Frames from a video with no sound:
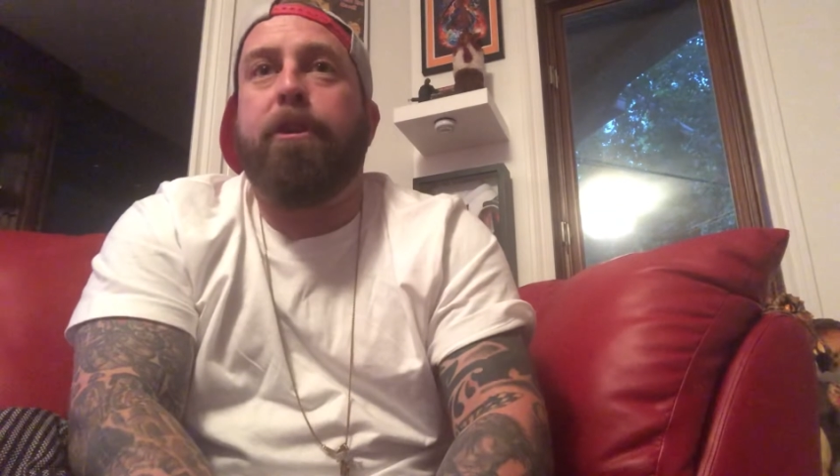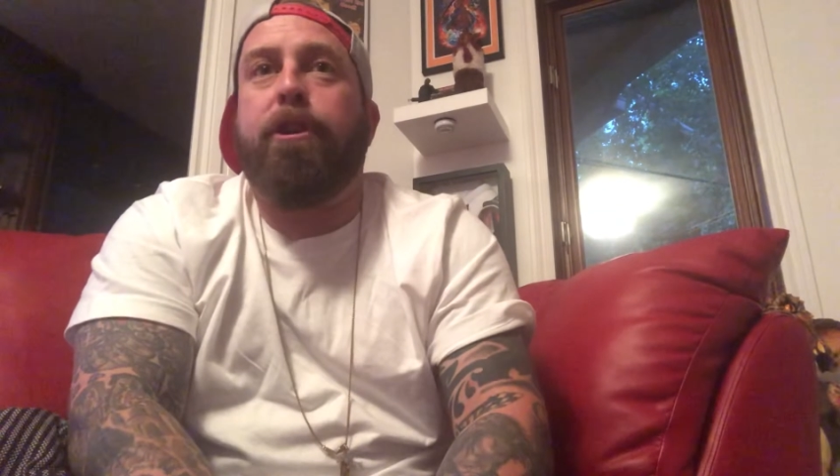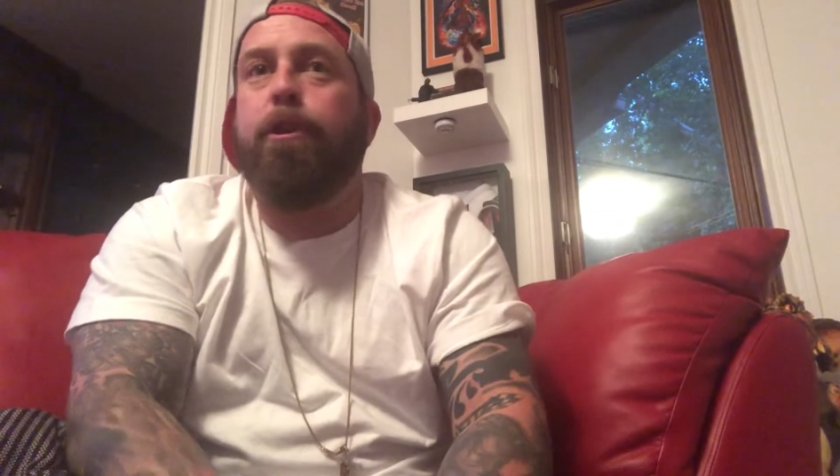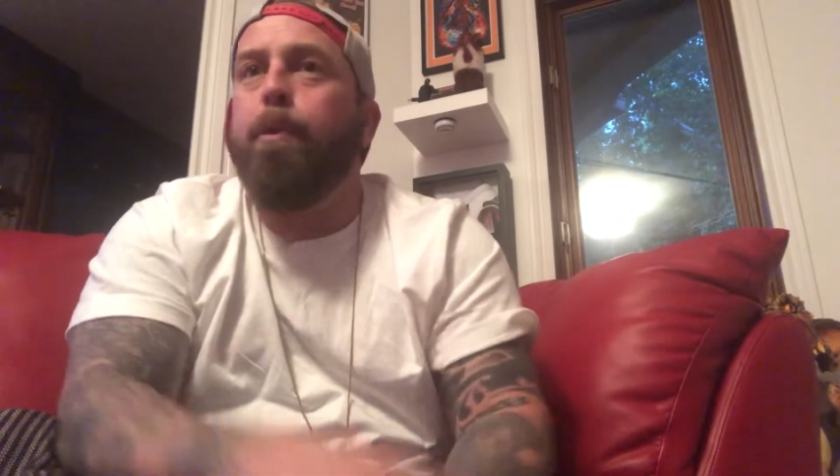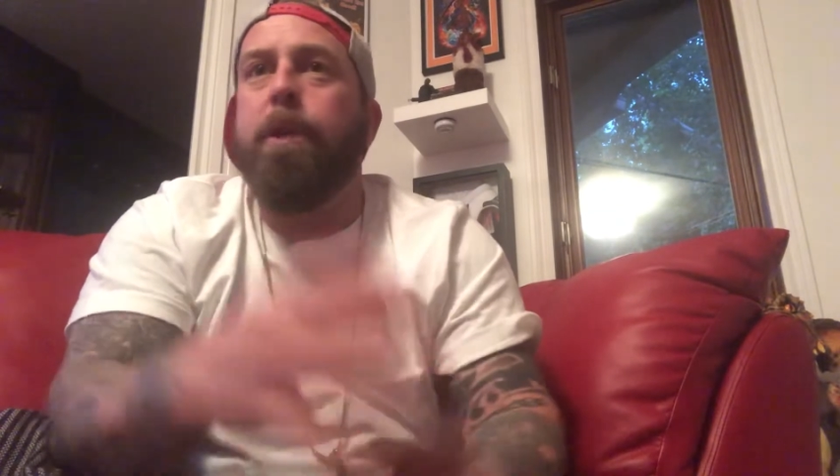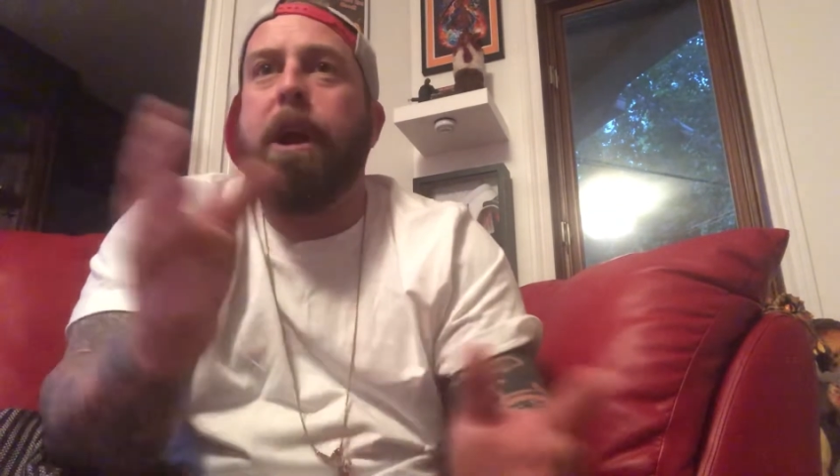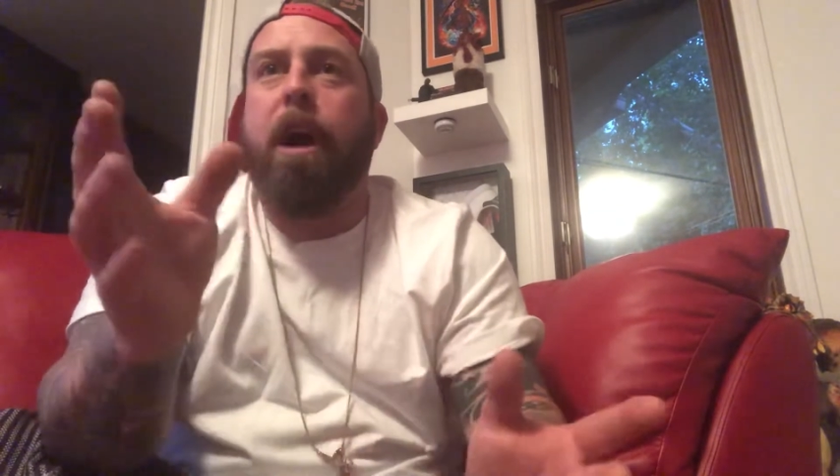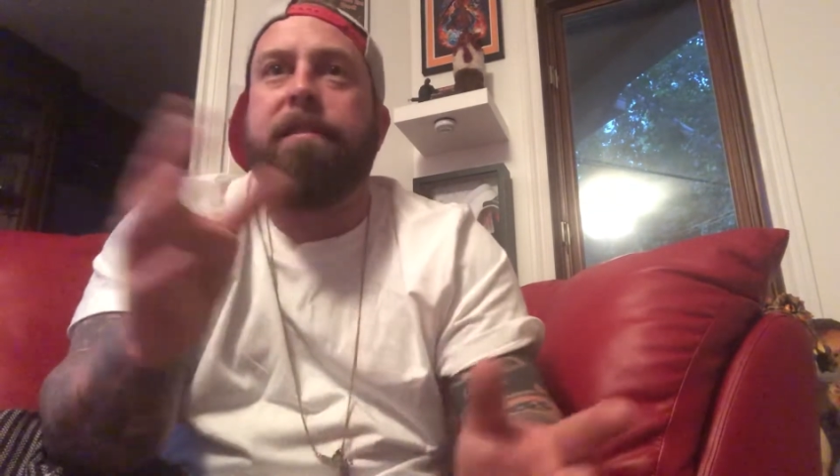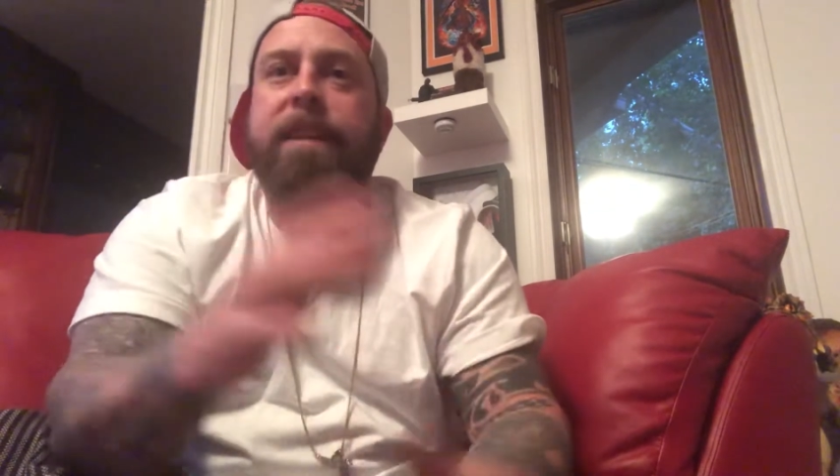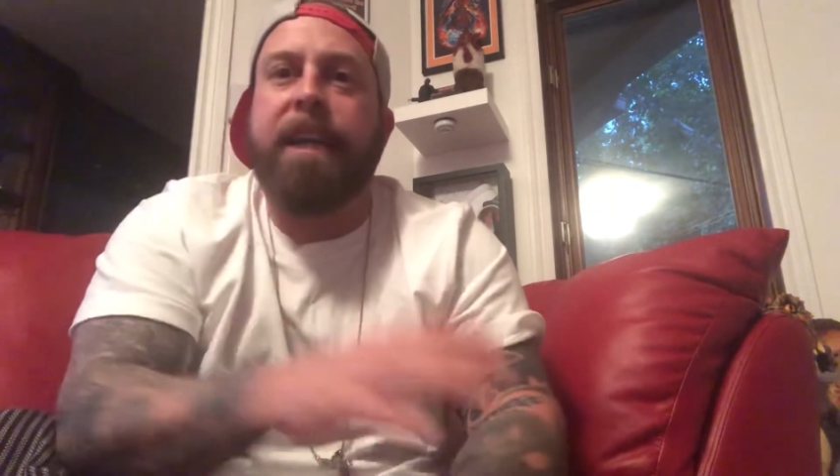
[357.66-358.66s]

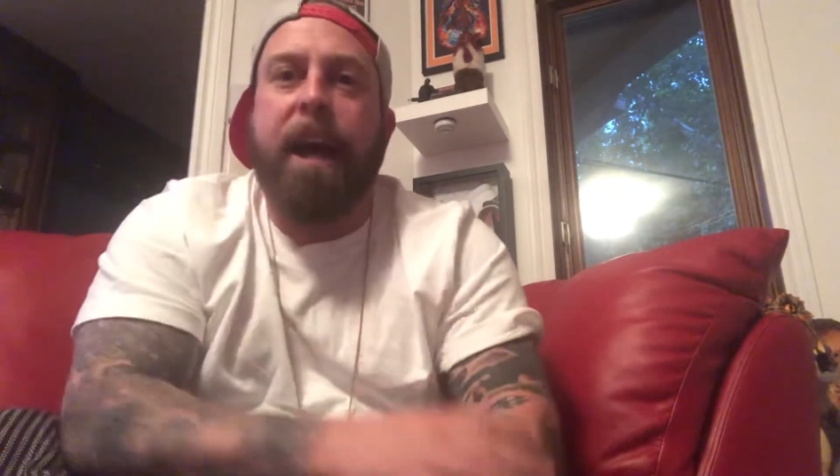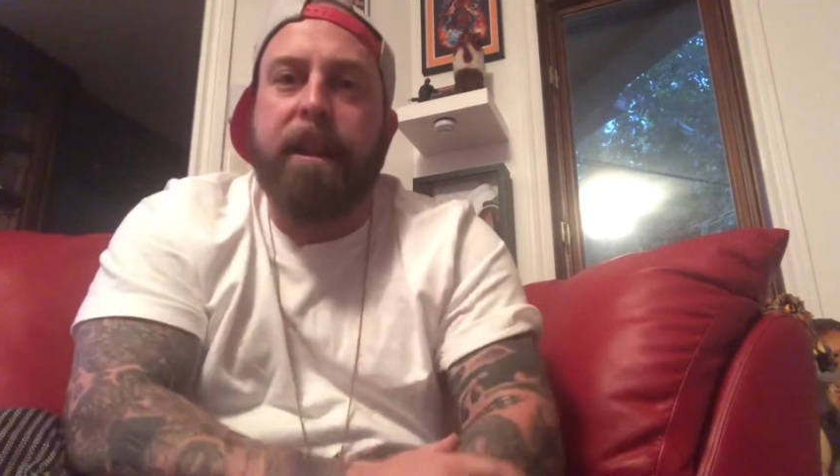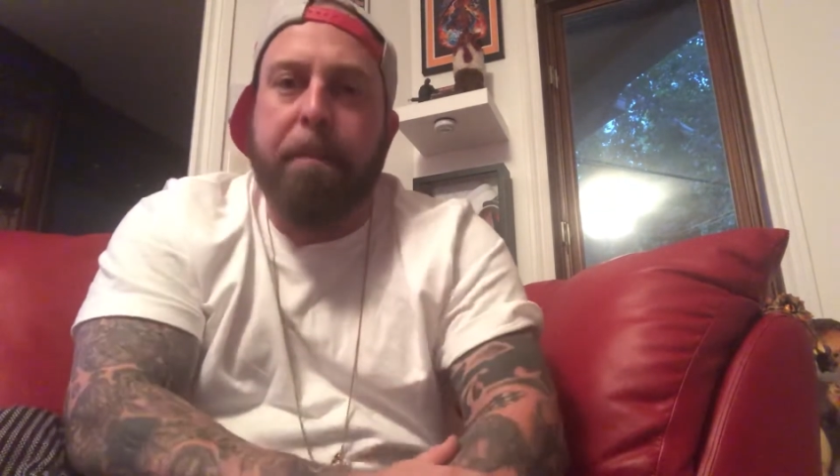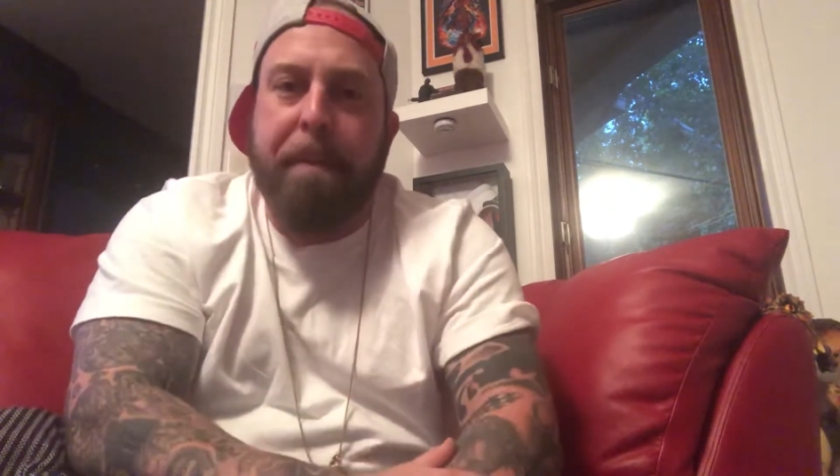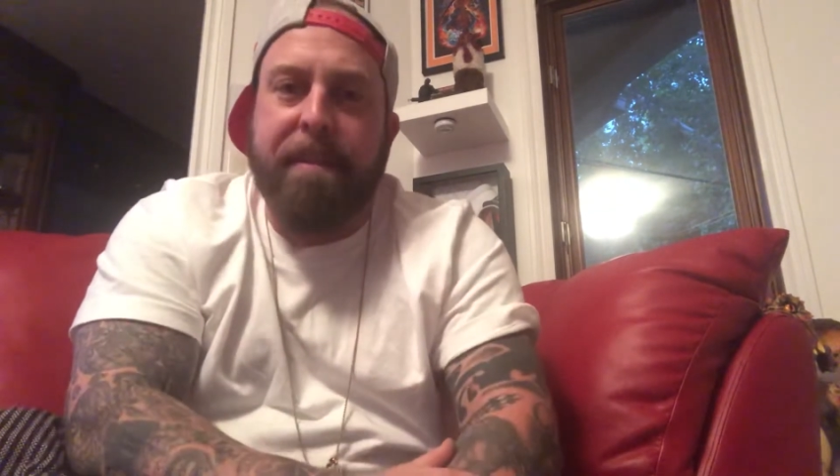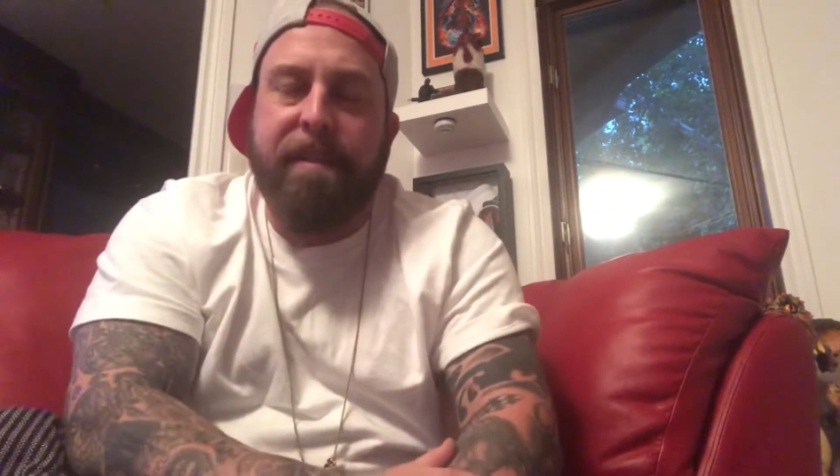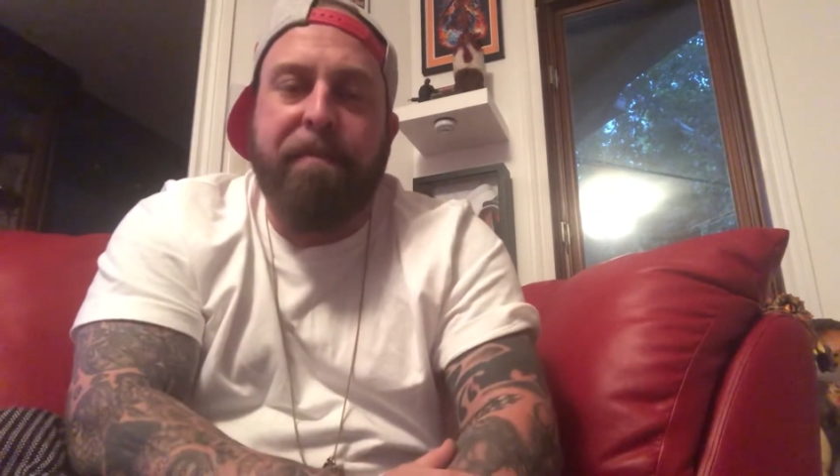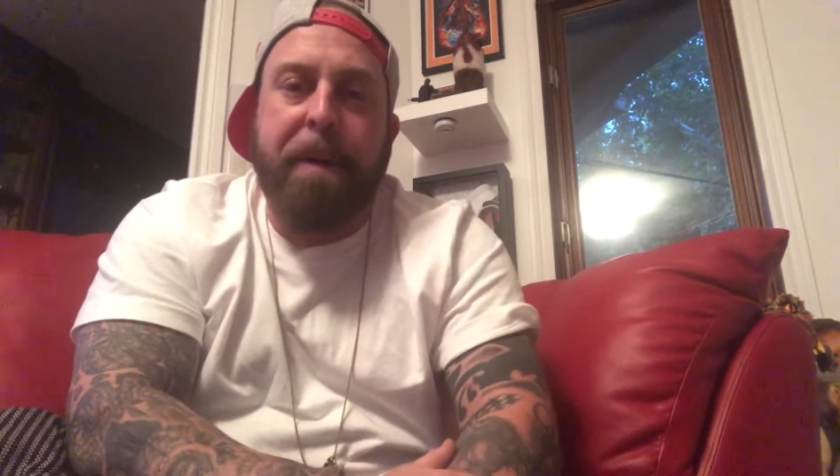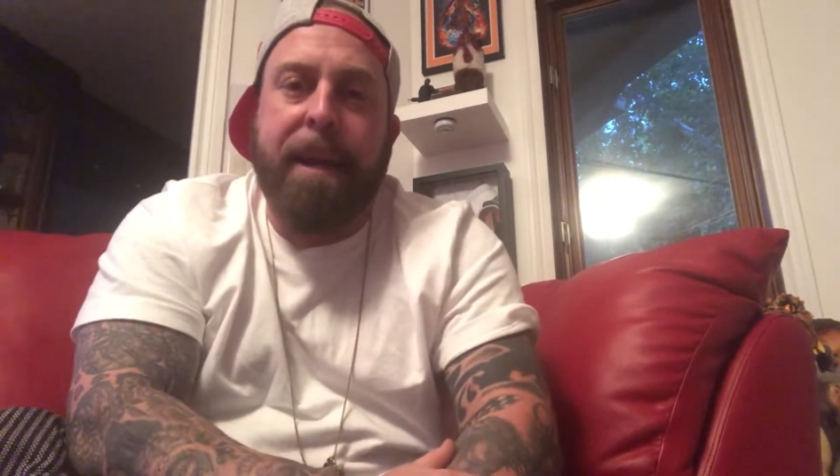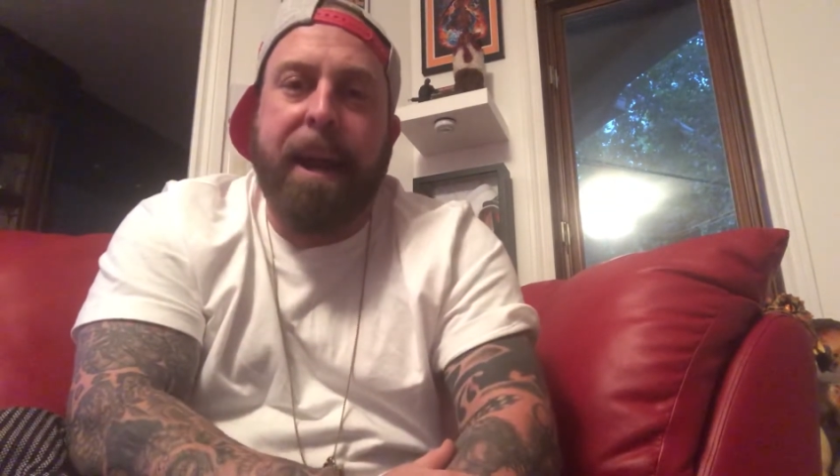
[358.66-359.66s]
curiosity got the best
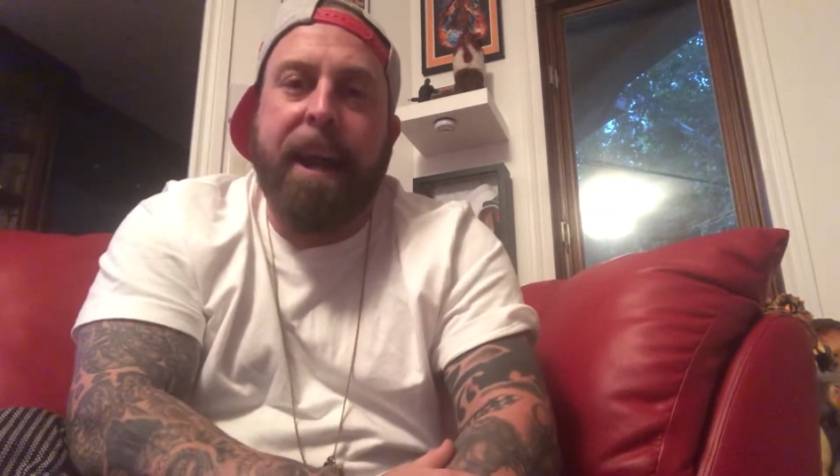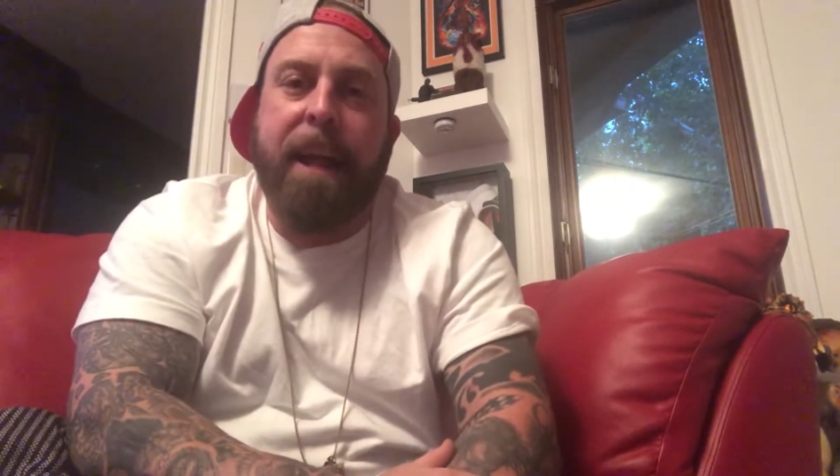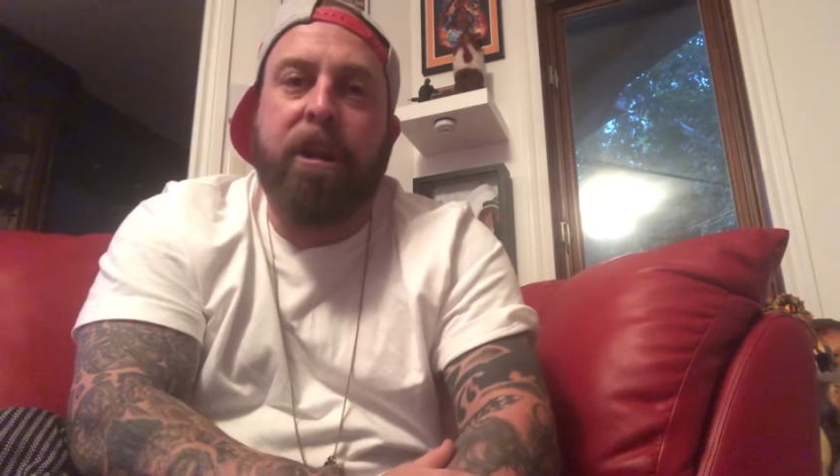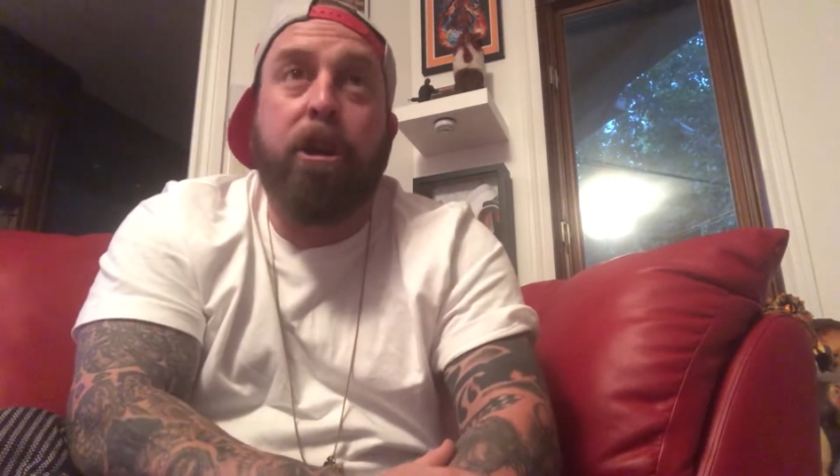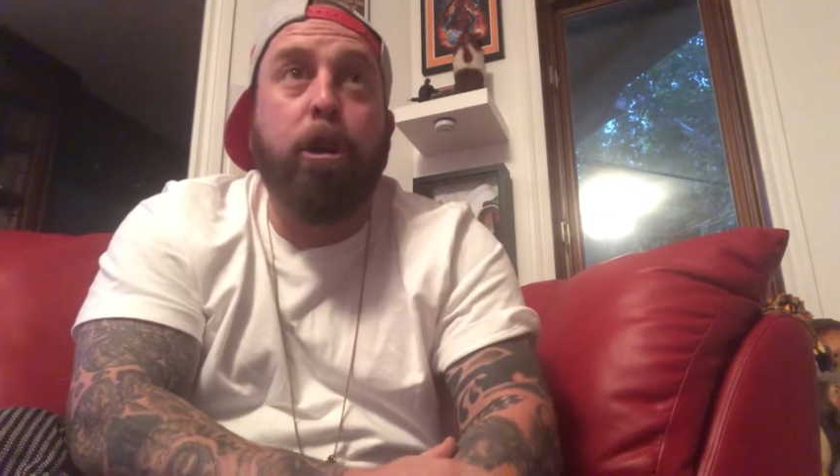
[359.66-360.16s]
of me and I got